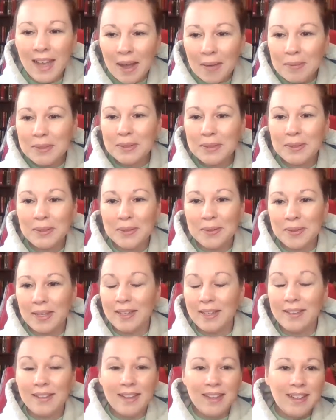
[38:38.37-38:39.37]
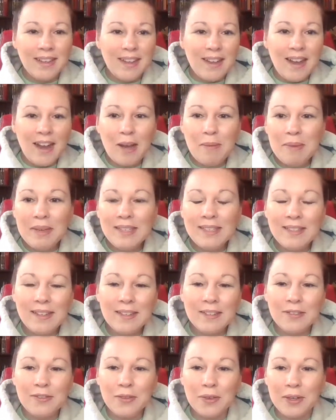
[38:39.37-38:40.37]
Absolutely. I'm
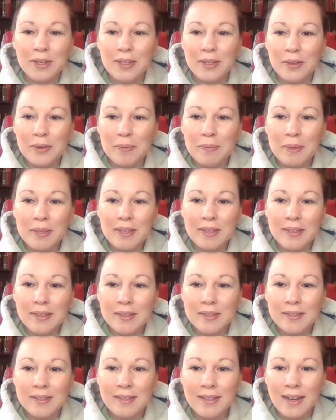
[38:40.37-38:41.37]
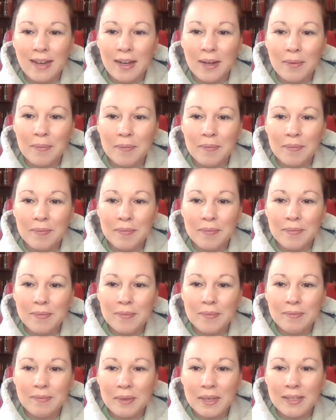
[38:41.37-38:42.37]
excited for you because
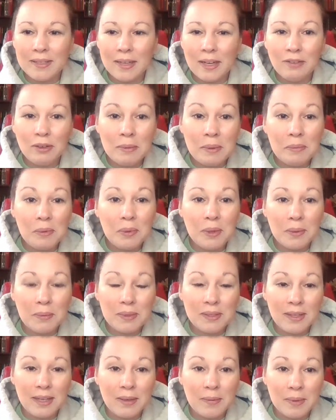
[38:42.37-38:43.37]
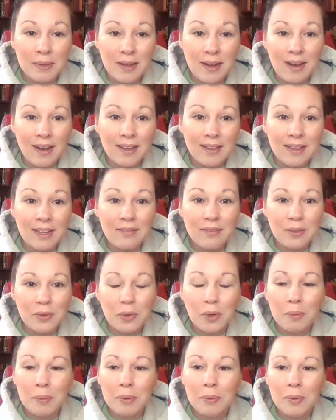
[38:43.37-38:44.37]
I remember what it was like when I left the
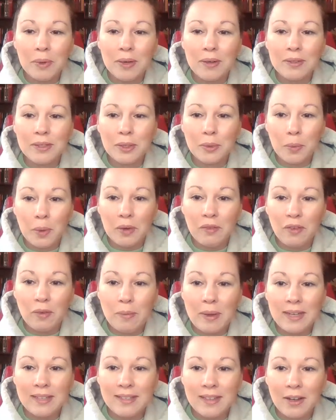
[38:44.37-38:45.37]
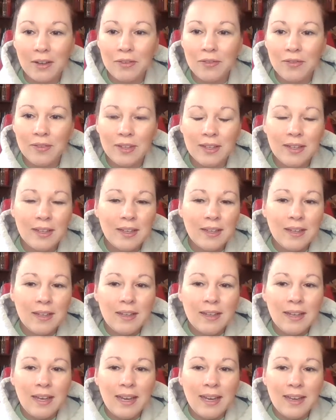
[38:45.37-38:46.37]
corporate world to work for myself.
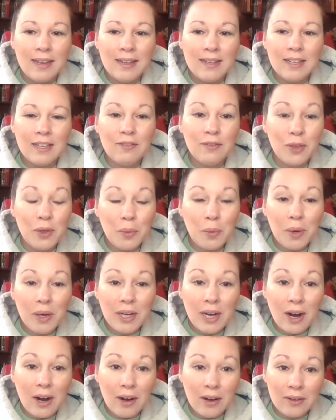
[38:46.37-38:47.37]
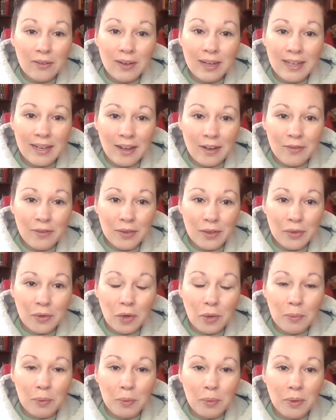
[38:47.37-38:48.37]
And if you work hard right now for the
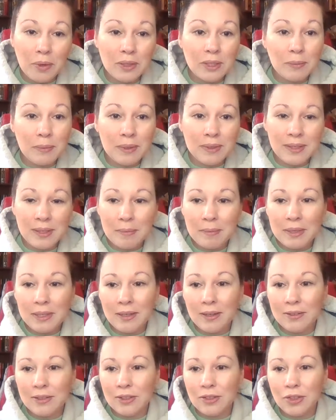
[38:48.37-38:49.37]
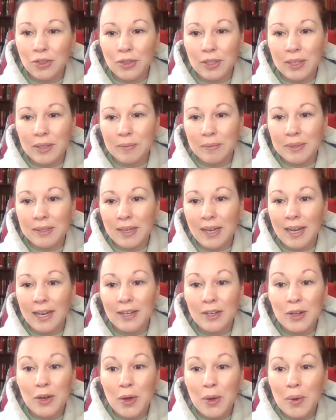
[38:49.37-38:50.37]
corporate world to build somebody else's dreams,
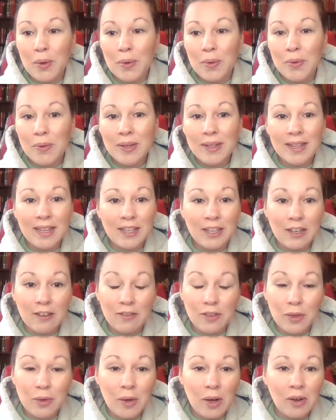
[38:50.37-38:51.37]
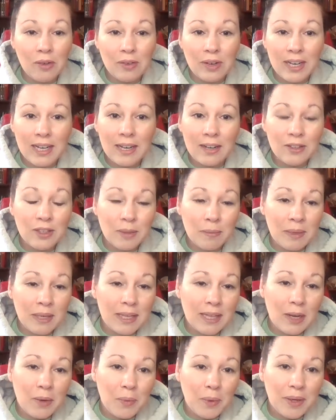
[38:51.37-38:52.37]
I know that if you already are
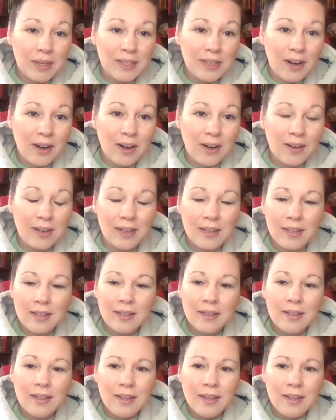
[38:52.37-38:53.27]
somebody that works hard,